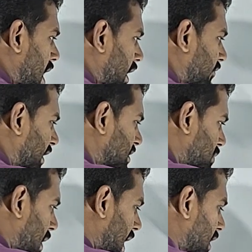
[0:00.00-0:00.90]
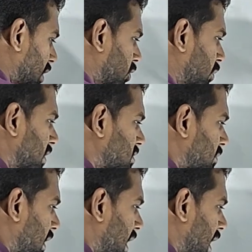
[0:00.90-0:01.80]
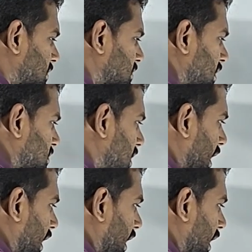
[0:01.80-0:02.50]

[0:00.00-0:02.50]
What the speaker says: if it is parallel to principal axis,